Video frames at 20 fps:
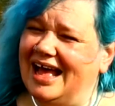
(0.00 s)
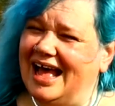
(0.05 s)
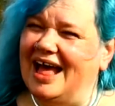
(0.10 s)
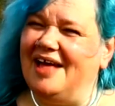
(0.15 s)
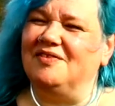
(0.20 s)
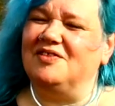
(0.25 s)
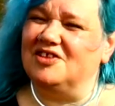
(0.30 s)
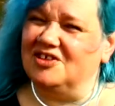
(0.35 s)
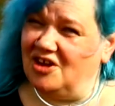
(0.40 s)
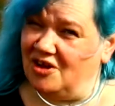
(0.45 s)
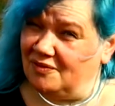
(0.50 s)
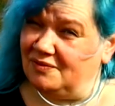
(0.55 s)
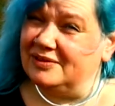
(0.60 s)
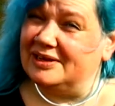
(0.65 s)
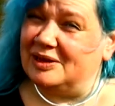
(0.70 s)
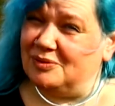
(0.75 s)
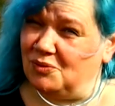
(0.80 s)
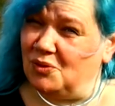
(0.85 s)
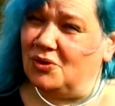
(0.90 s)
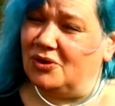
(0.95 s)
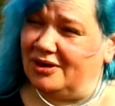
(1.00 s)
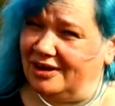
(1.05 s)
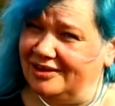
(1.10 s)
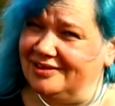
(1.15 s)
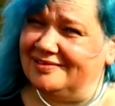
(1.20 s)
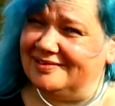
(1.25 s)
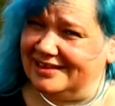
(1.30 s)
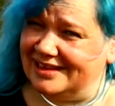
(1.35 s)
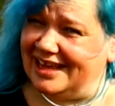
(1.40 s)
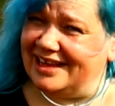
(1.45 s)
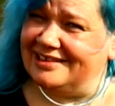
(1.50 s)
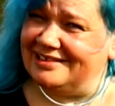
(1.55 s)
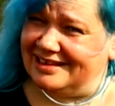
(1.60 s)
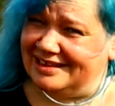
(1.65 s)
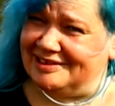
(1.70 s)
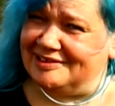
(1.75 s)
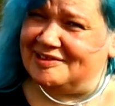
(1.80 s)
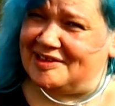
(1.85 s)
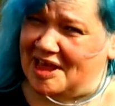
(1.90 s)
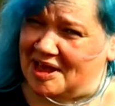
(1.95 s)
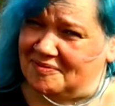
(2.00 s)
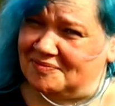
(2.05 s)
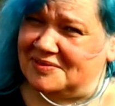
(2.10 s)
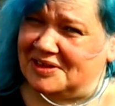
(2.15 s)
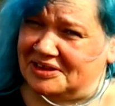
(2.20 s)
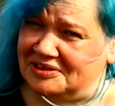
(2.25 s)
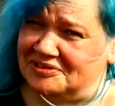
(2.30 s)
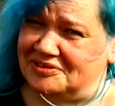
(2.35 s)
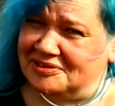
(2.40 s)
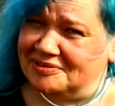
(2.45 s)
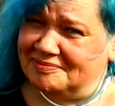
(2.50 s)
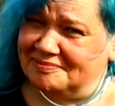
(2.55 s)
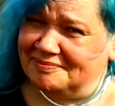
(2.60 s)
and the novelty wore out in the 1970s.